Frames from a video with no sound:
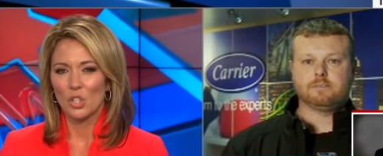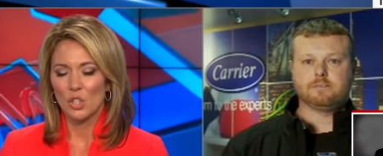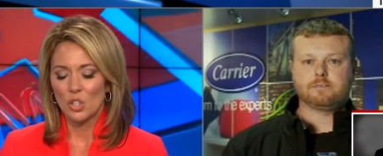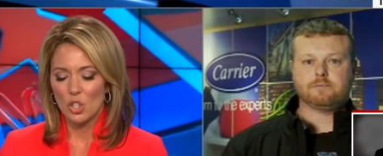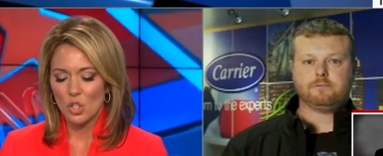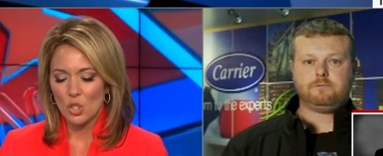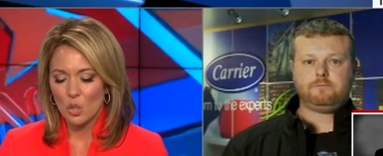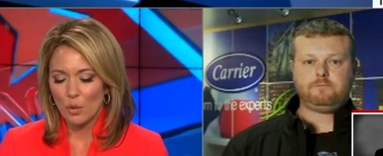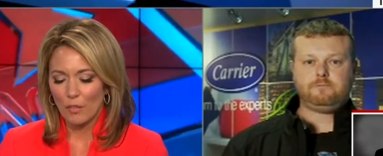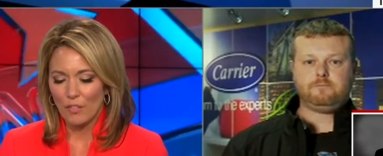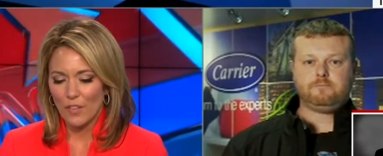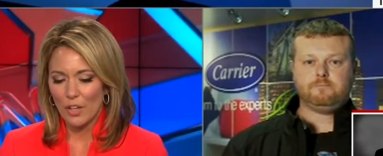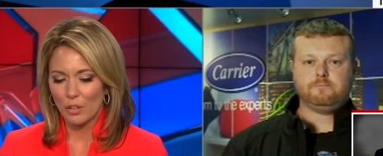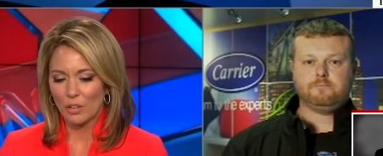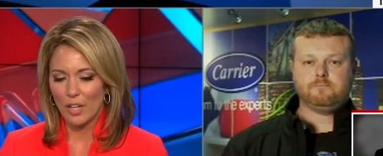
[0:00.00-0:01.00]
Speaker 1: Did you
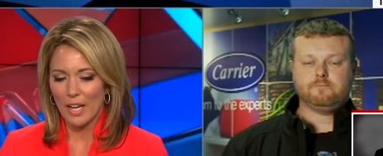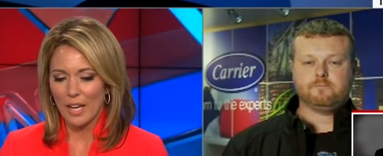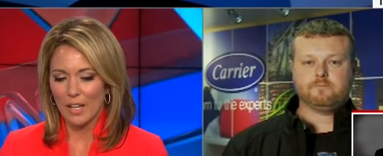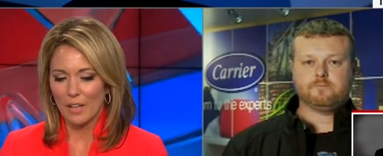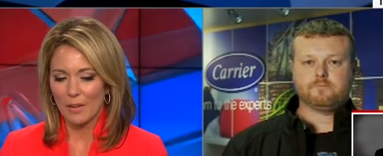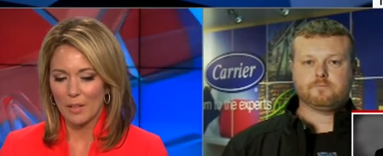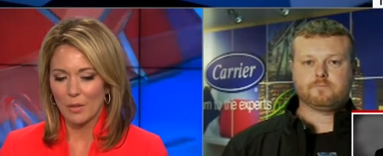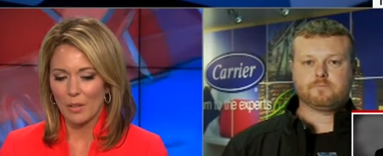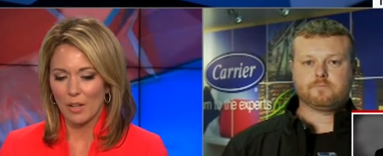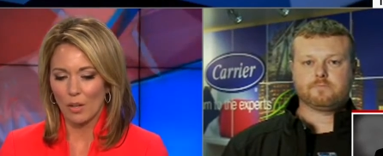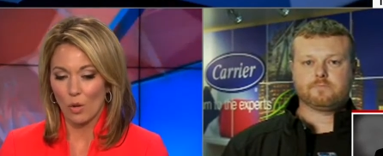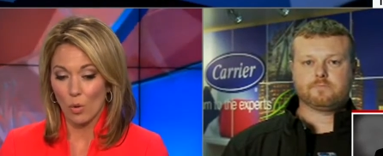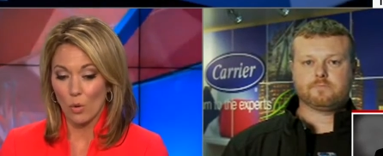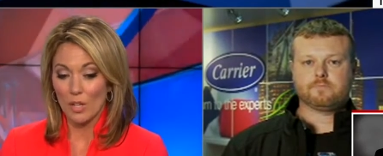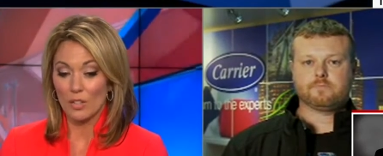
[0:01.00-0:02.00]
feel like,
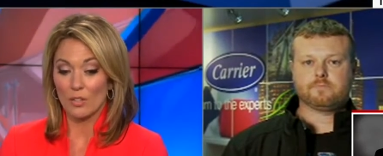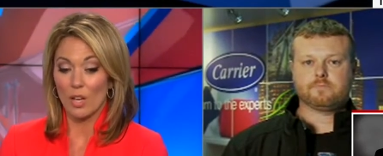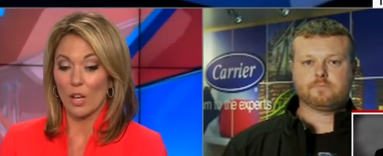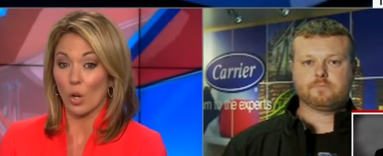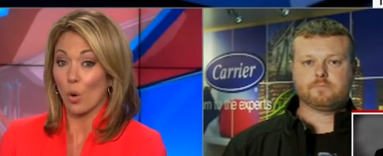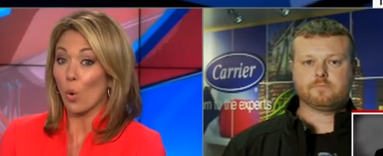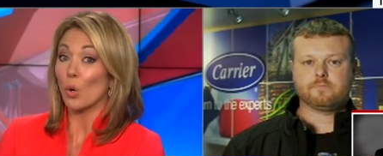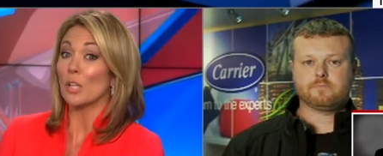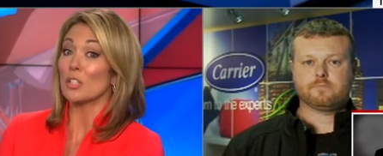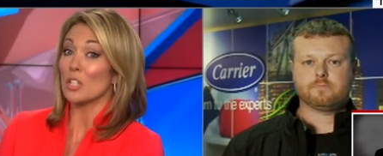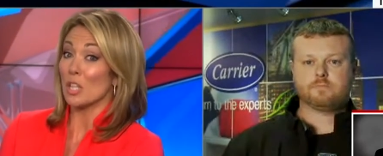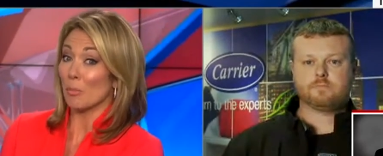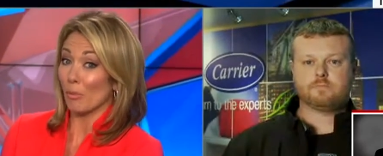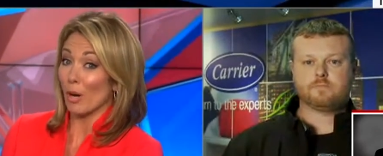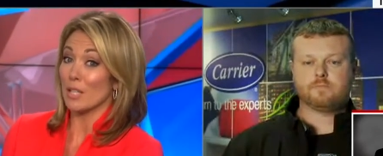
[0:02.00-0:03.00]
according according
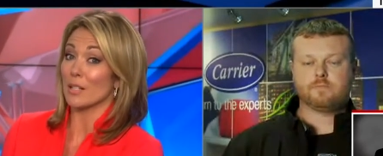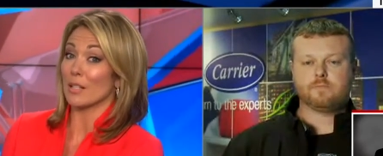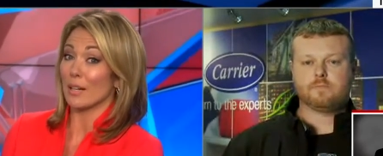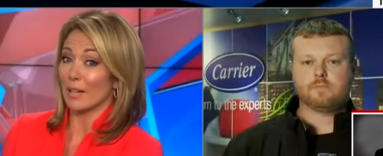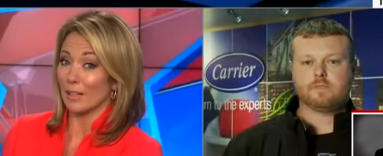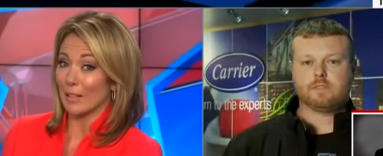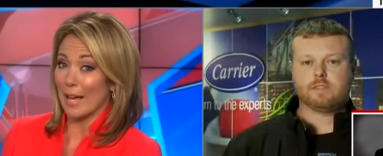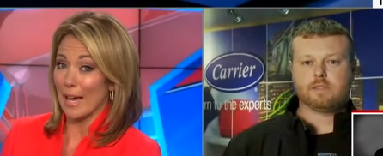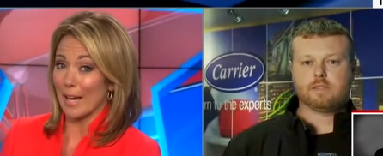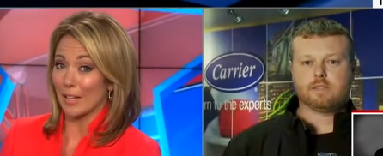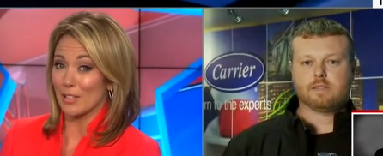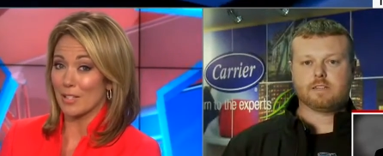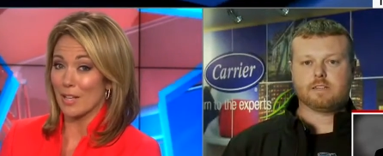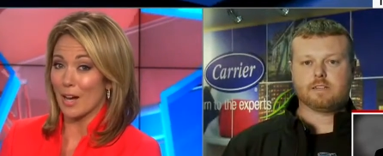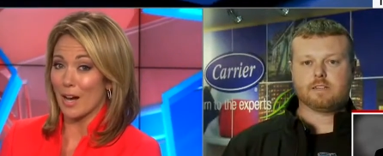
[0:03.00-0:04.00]
to the
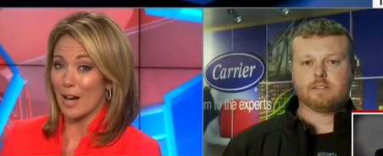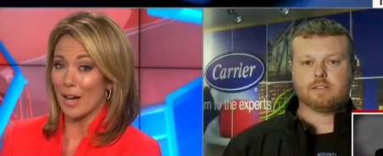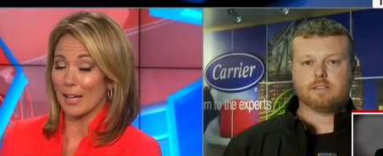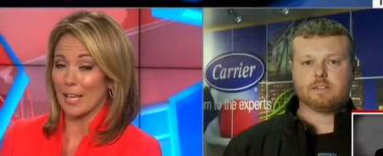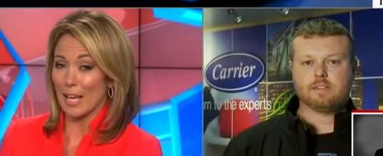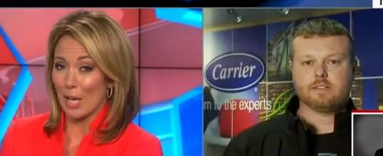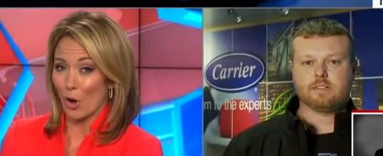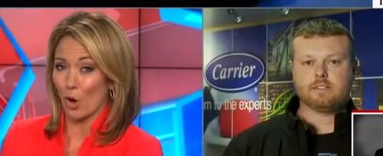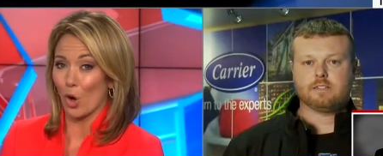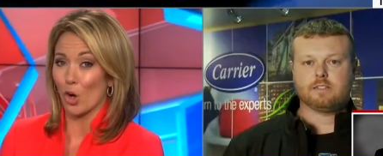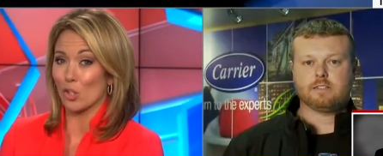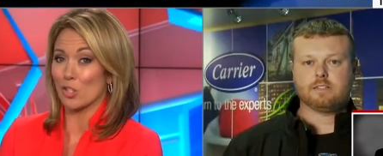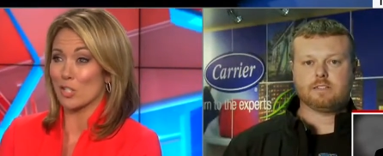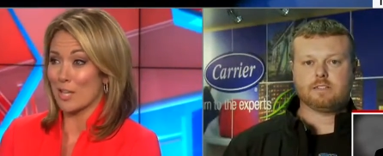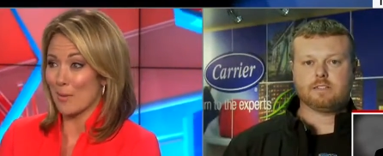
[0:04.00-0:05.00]
president-elect, uh, he
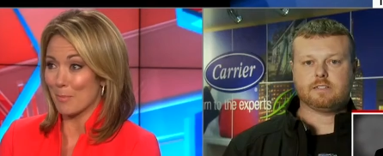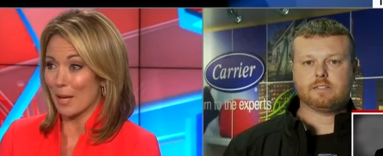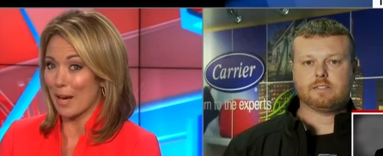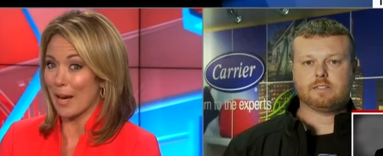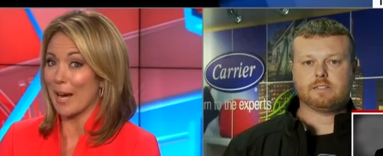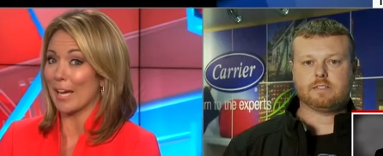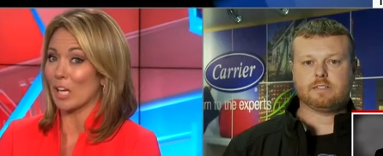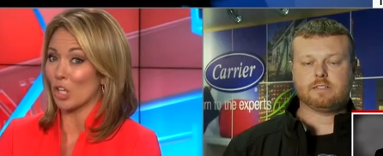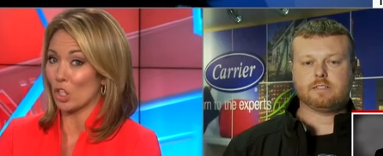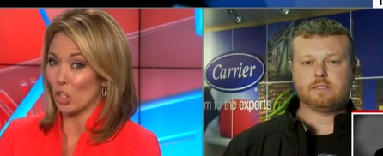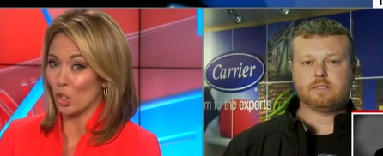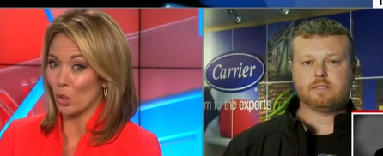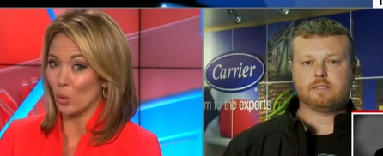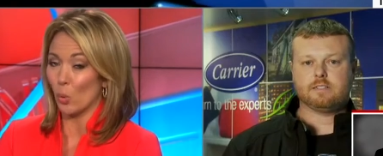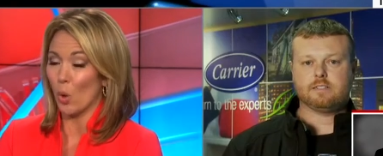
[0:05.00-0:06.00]
heard some guy,
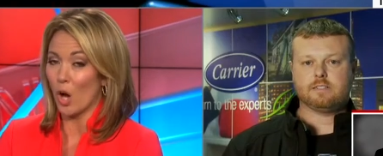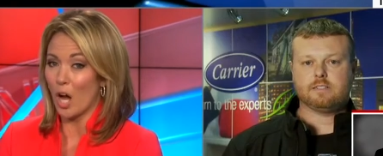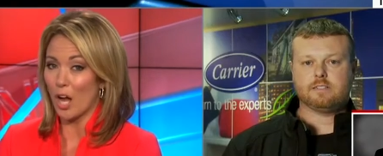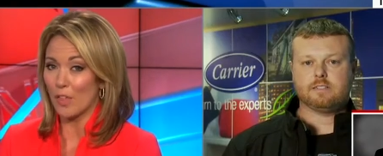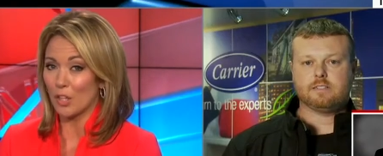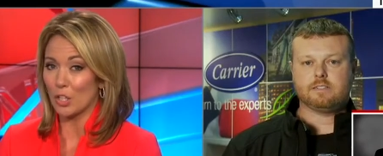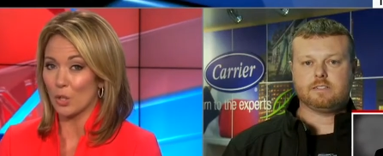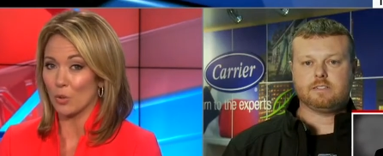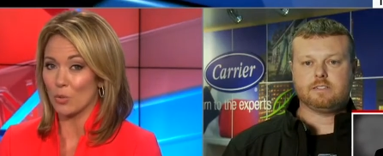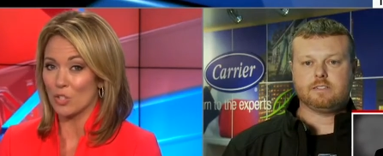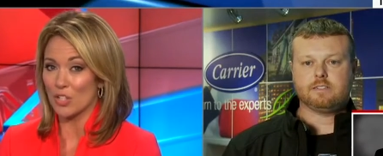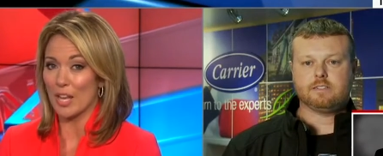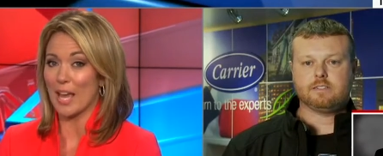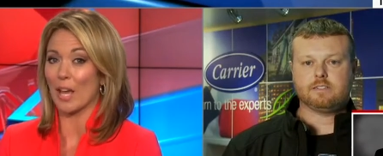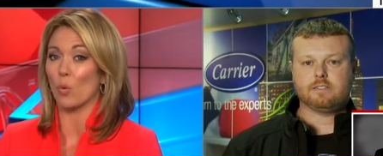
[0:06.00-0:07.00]
you, on the news
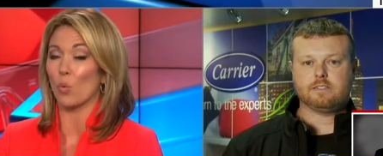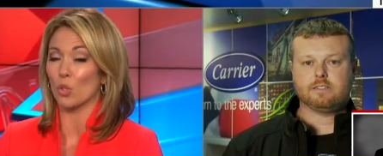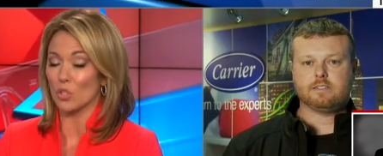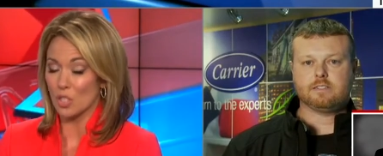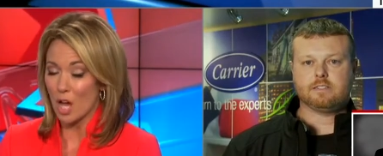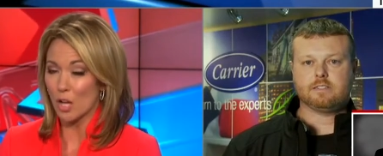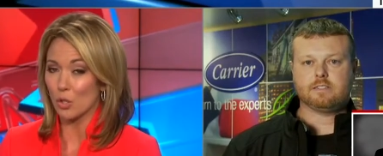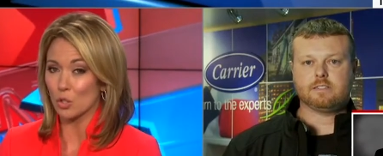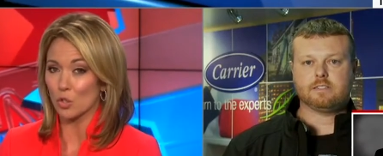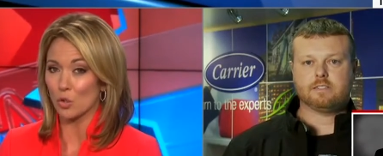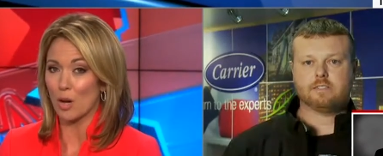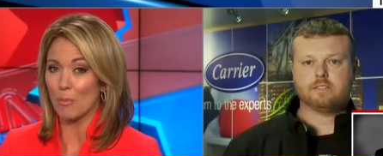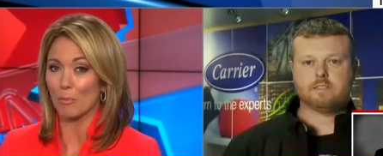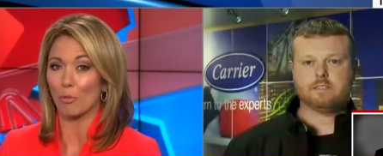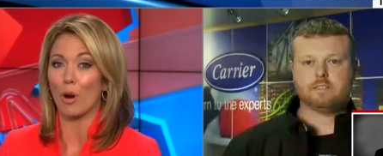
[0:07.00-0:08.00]
saying, "Well, Donald
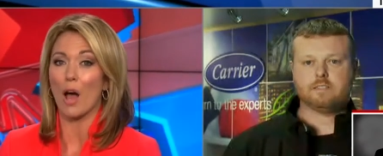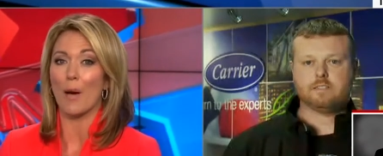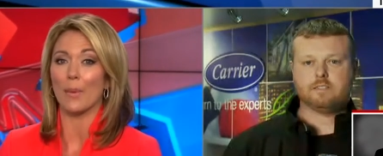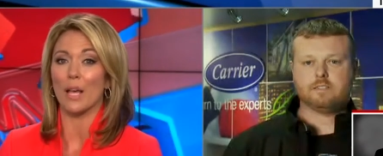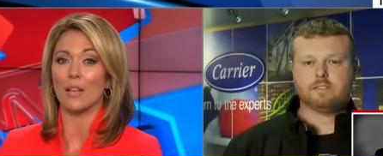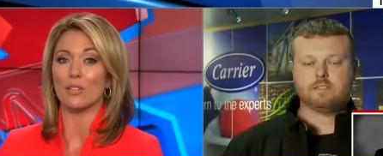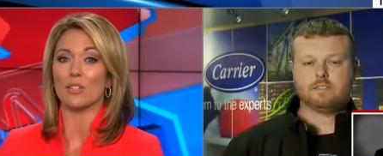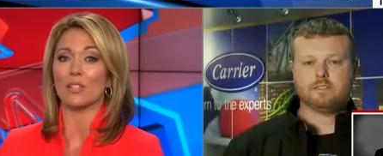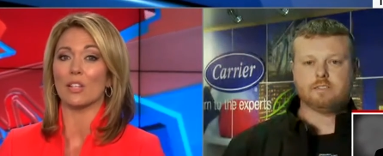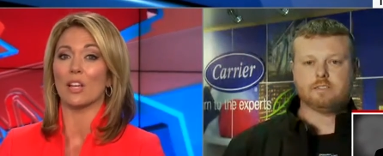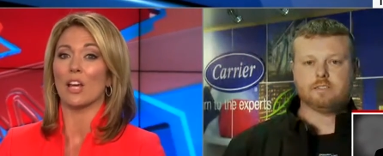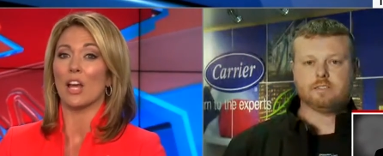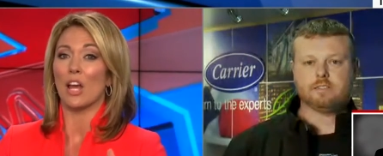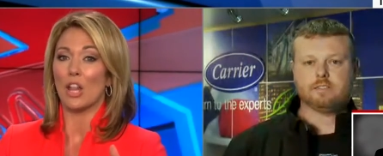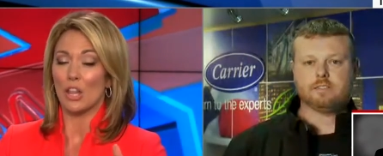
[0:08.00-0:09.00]
Trump promised
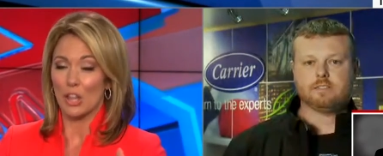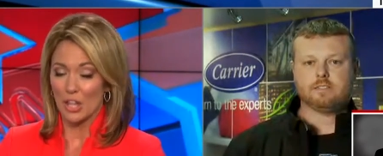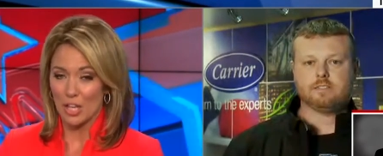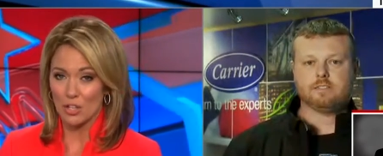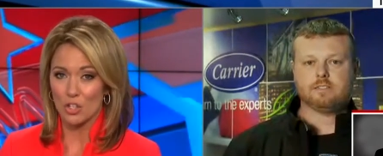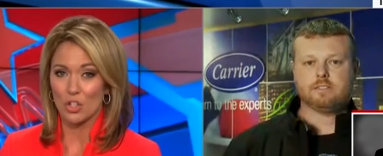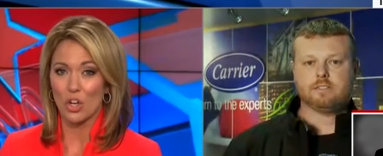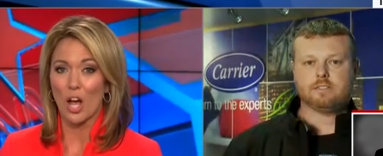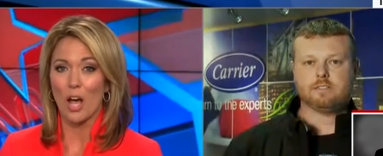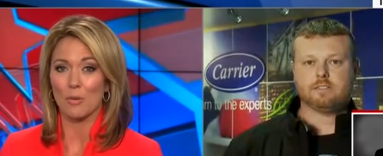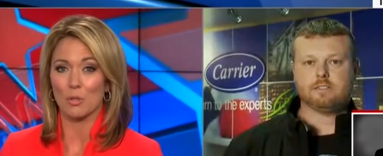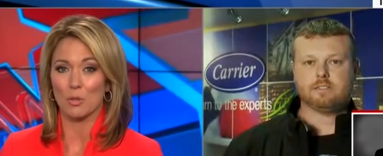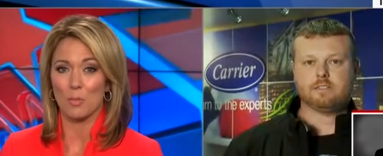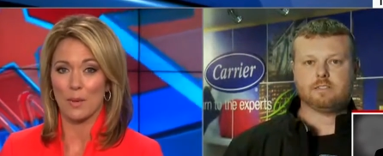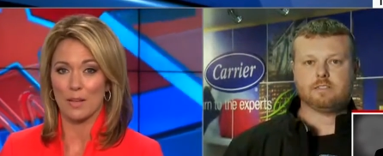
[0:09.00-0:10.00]
these
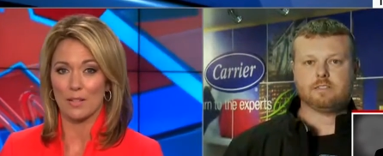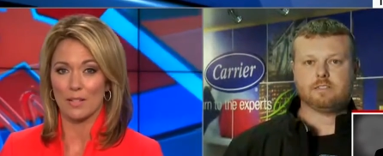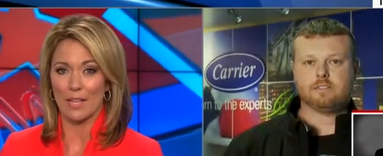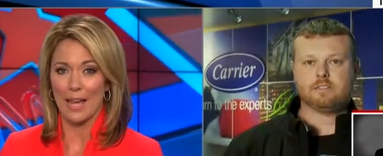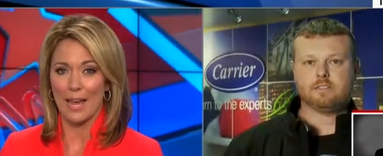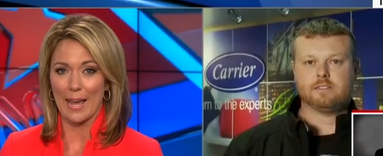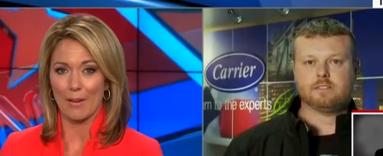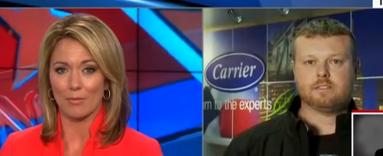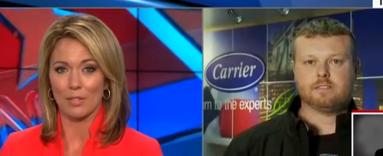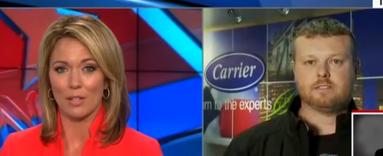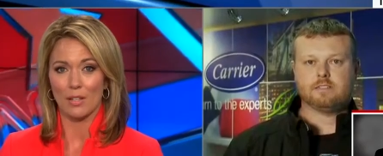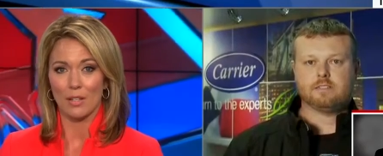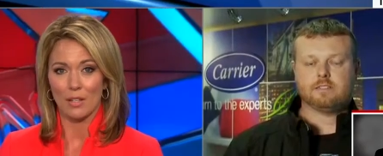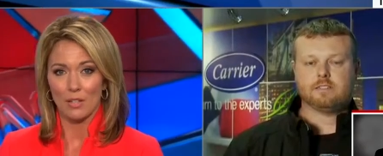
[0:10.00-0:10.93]
jobs would be saved."